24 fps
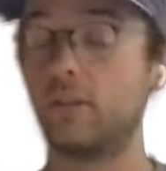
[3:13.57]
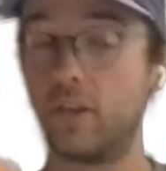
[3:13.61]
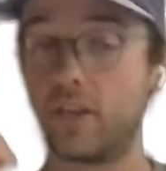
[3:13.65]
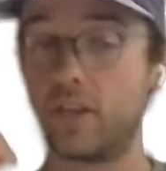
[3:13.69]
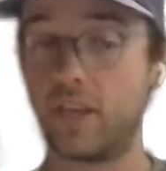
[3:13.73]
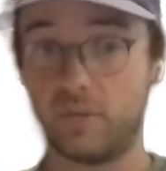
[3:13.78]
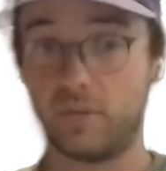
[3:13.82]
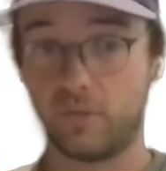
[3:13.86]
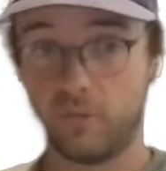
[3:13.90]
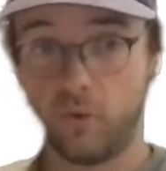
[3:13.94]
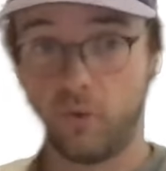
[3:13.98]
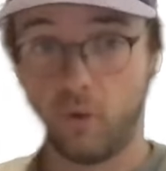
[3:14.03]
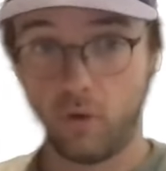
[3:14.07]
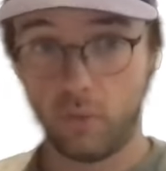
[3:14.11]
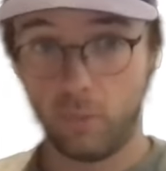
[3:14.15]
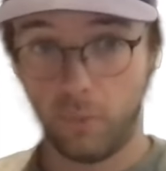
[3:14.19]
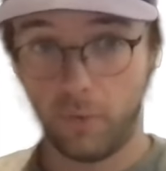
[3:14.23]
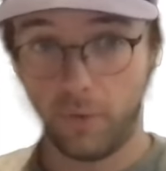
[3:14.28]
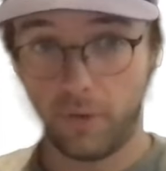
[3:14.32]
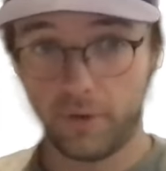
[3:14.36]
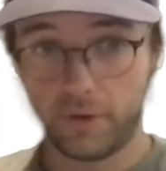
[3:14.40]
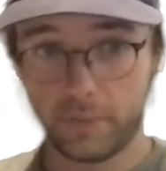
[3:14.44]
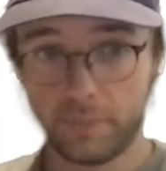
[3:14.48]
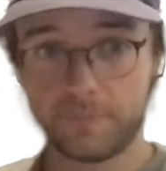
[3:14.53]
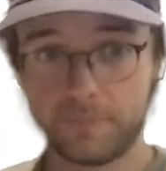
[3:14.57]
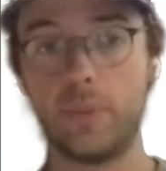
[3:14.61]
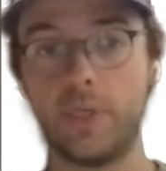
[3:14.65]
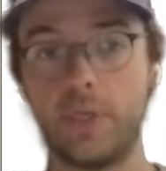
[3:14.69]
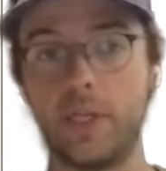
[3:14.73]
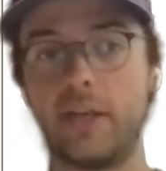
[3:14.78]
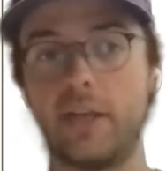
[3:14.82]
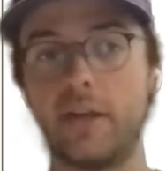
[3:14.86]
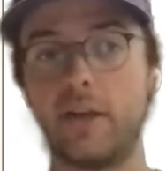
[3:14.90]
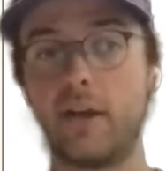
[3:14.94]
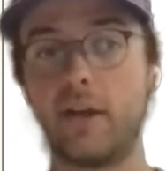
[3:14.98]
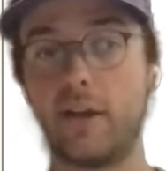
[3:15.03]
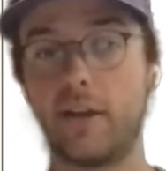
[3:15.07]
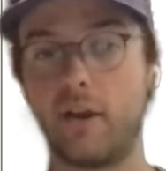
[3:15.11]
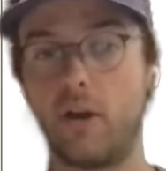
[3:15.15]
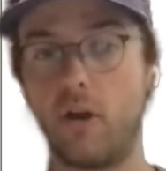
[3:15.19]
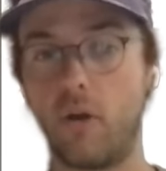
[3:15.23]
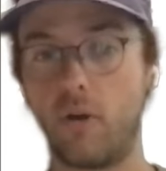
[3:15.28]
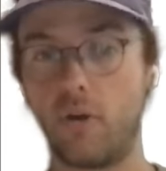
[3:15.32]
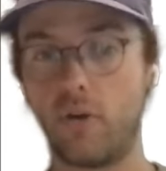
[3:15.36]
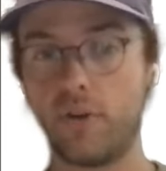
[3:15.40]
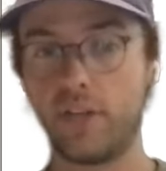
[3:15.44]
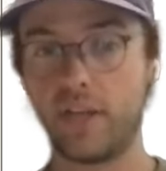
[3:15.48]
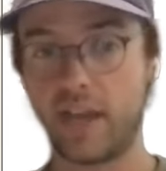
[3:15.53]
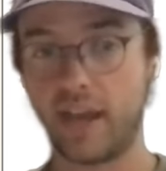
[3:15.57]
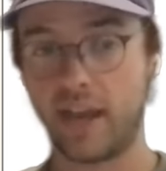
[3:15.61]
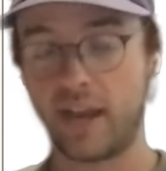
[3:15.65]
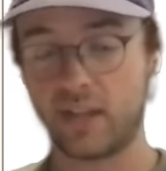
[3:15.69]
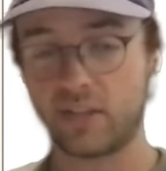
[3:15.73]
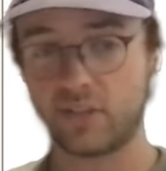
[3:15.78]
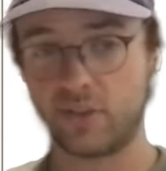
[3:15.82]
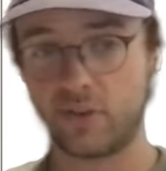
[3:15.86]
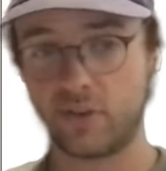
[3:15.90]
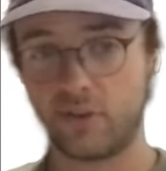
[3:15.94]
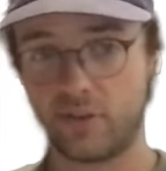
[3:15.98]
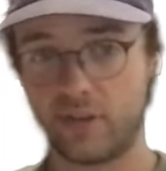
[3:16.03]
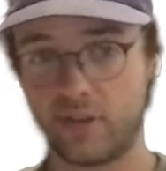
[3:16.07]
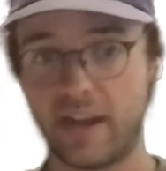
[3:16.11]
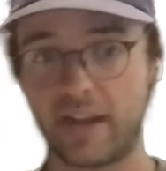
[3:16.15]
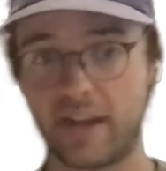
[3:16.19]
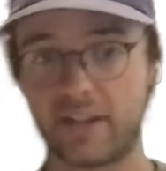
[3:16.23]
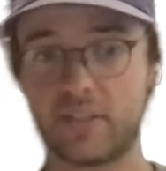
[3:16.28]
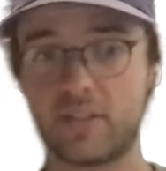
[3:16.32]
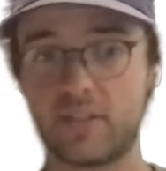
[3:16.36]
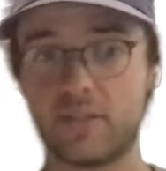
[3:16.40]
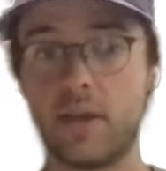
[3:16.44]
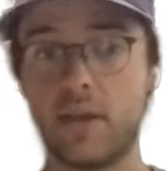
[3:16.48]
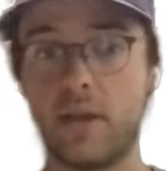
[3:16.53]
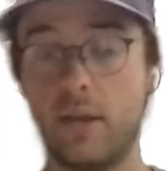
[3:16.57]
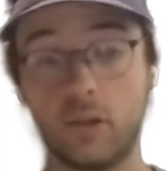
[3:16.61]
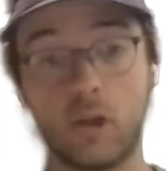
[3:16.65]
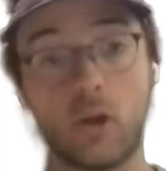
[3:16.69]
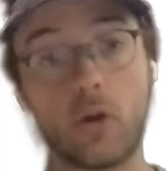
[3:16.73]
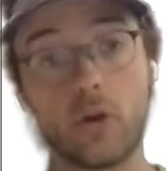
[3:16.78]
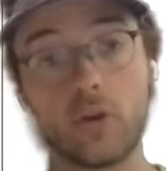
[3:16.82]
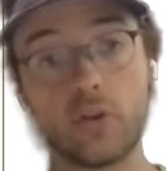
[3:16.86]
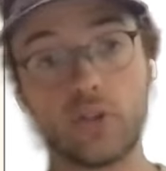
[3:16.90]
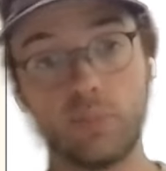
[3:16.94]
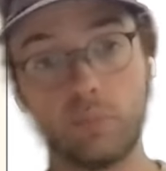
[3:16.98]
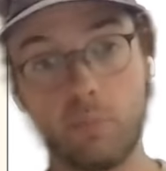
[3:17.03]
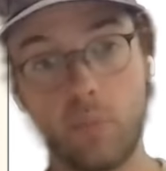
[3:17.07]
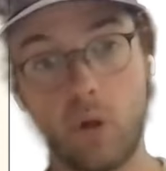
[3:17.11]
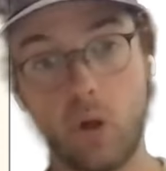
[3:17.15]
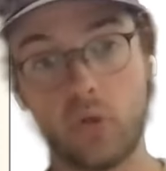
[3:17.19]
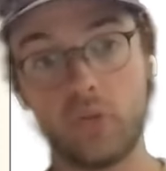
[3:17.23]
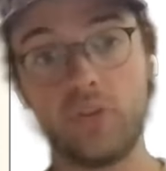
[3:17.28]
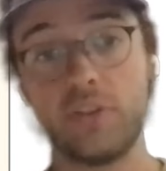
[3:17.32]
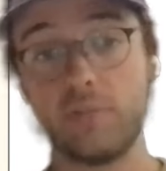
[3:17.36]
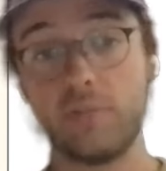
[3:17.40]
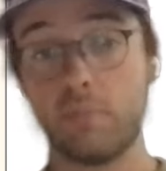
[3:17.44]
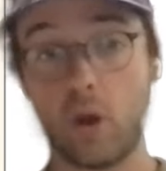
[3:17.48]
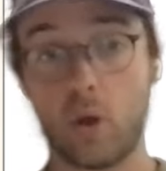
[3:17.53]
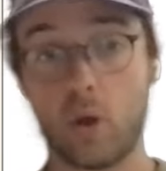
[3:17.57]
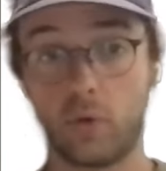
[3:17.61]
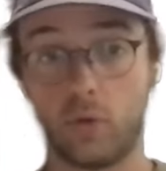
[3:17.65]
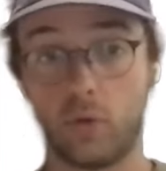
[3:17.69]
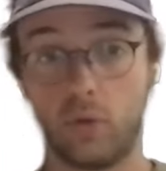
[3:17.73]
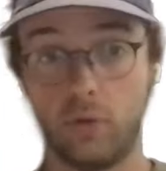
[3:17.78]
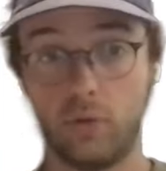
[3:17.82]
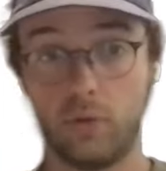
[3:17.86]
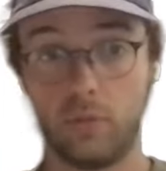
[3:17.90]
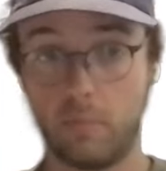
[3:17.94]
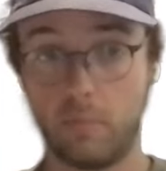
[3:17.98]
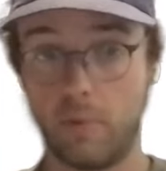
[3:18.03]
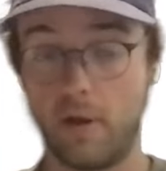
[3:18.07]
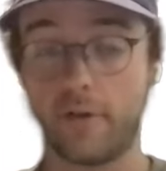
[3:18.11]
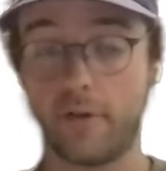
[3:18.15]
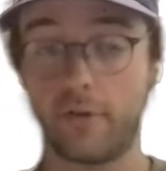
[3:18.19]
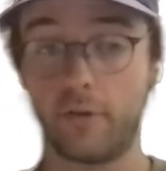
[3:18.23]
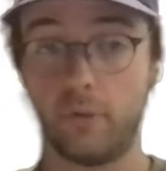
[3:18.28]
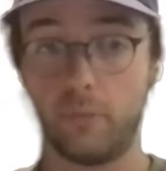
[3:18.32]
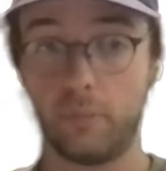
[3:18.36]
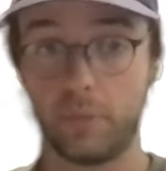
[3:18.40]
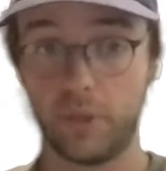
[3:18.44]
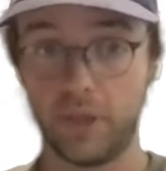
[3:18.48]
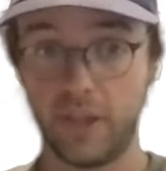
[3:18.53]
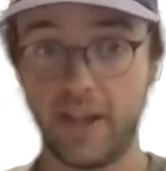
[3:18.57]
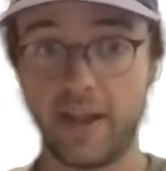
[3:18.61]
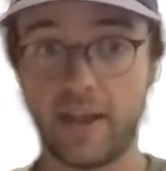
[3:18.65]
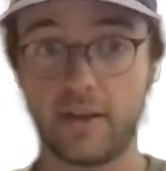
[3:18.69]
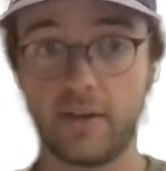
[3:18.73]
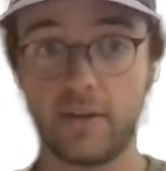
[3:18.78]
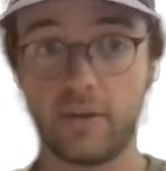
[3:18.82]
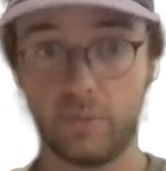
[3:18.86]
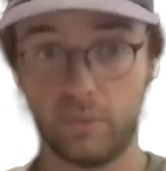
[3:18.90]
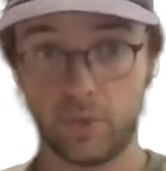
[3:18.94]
looking forward, OpenAI already has their next large multimodal model planned,